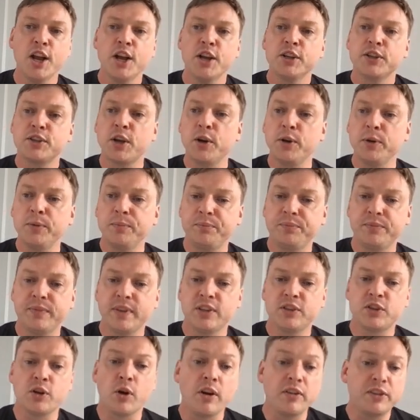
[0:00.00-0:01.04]
So
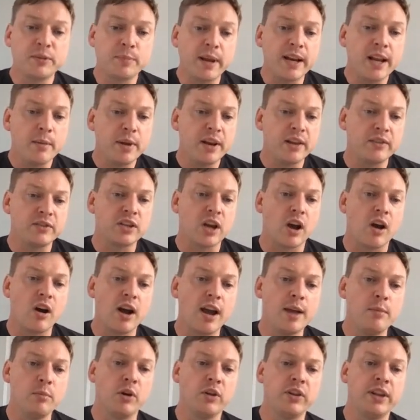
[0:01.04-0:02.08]
I've spent a bit of
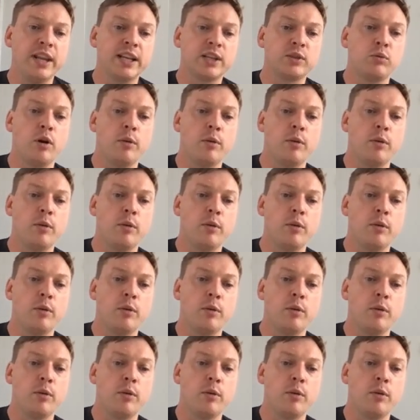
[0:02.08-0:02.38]
time on this